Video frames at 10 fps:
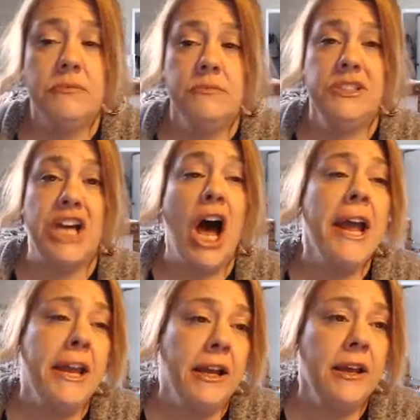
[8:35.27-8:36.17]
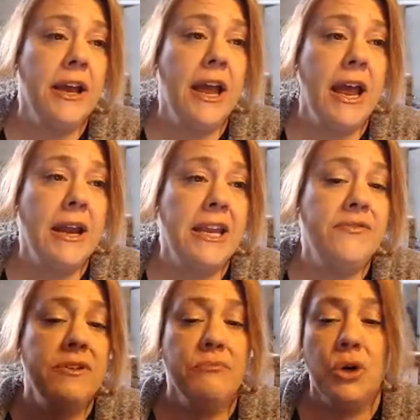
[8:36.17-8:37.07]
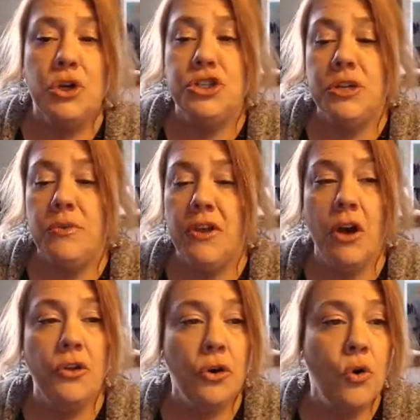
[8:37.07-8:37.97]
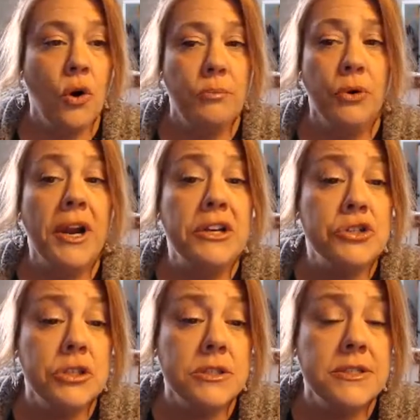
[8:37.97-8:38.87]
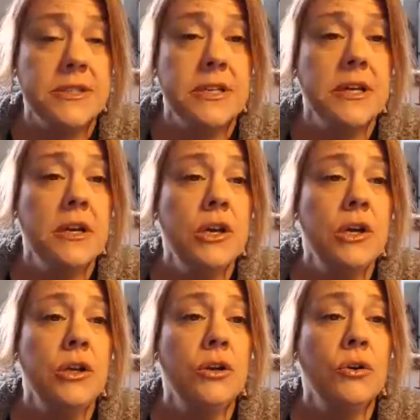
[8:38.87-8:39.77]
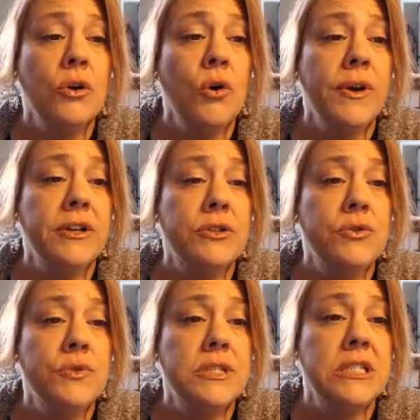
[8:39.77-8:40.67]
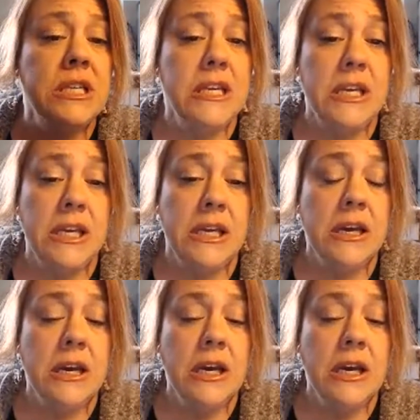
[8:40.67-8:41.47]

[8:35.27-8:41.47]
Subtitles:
dying and even merging with other corporations. You're going to see